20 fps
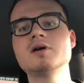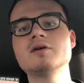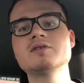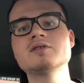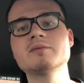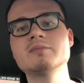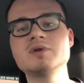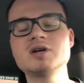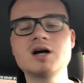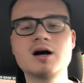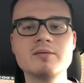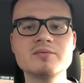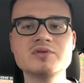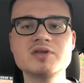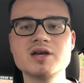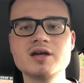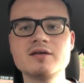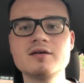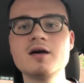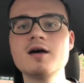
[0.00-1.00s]
Somebody
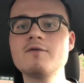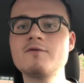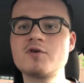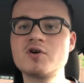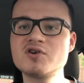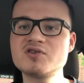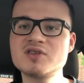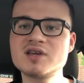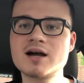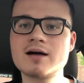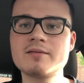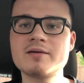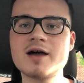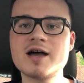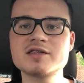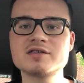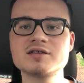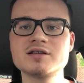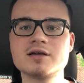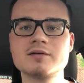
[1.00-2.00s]
comes in, first thing I'm
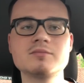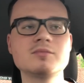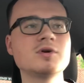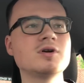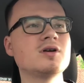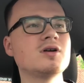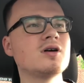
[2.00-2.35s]
asking them,